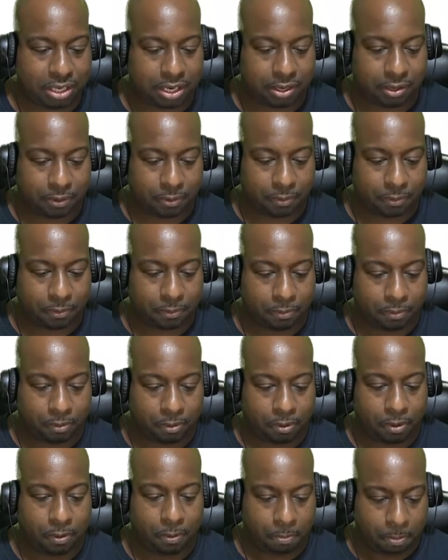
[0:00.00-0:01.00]
it,
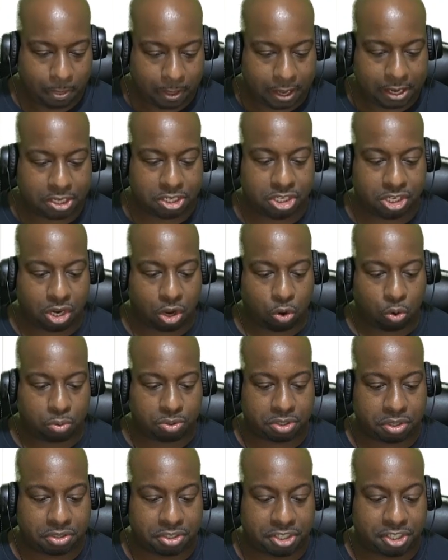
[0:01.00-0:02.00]
it shows
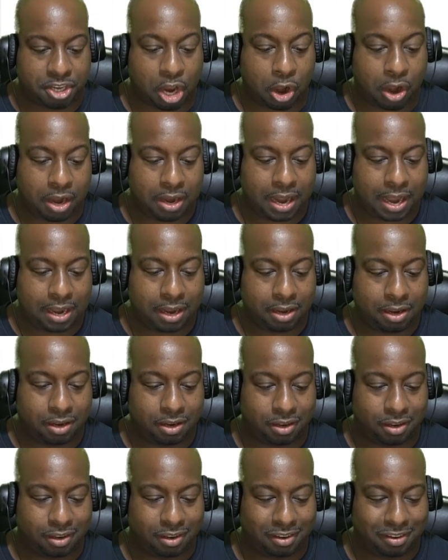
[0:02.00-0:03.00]
Saturday
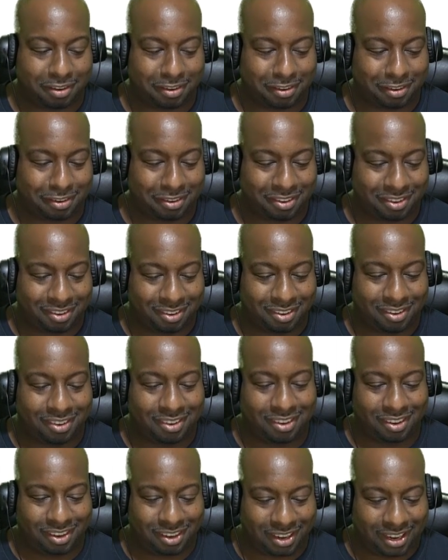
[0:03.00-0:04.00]

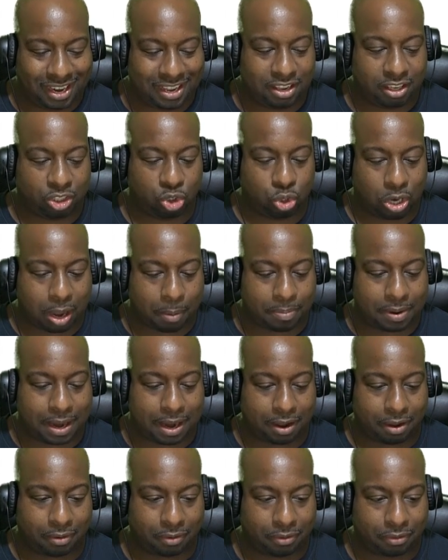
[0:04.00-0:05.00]
in the drop
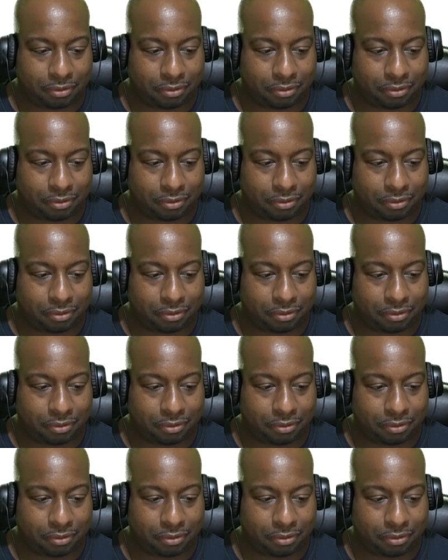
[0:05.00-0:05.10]
down.